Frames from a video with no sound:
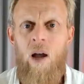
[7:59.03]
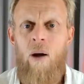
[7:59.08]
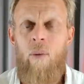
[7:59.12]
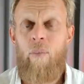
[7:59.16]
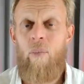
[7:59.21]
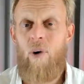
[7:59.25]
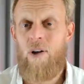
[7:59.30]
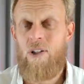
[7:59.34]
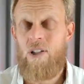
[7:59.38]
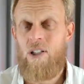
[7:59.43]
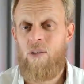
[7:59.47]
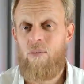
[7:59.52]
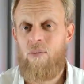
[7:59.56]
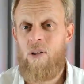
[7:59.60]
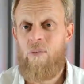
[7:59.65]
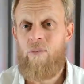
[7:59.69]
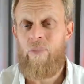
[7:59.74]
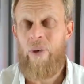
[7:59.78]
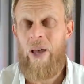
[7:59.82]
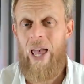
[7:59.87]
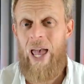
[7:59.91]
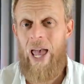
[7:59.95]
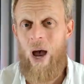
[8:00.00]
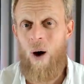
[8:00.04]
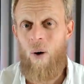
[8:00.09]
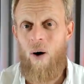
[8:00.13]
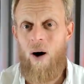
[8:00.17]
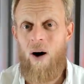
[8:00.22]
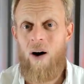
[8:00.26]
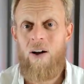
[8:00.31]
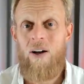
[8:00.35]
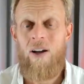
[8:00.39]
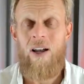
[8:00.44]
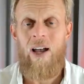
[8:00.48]
possibly
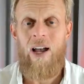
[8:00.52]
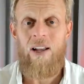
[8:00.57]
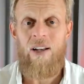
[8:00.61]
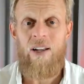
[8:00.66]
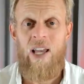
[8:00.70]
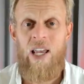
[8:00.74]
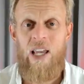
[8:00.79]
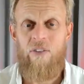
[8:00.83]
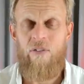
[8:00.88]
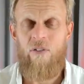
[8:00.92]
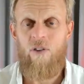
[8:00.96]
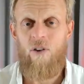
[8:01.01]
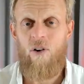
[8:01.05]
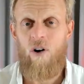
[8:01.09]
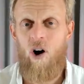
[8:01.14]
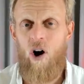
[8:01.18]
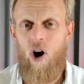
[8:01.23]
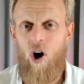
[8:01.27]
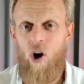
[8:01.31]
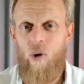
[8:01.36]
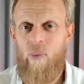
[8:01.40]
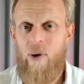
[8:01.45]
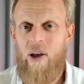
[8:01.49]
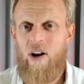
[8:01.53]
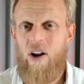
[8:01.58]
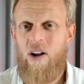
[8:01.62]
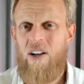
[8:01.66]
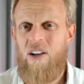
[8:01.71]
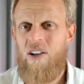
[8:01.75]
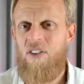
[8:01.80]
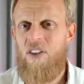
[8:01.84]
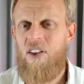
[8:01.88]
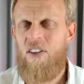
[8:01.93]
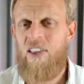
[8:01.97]
power and heat for a home, and I
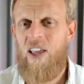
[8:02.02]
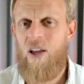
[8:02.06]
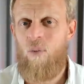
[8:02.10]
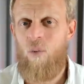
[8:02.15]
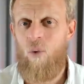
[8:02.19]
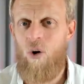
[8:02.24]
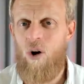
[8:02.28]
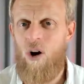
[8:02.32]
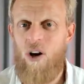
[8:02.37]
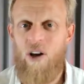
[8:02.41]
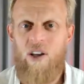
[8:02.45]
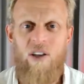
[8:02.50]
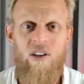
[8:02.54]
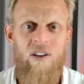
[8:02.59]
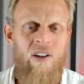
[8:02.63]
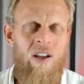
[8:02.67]
didn't think they'd work.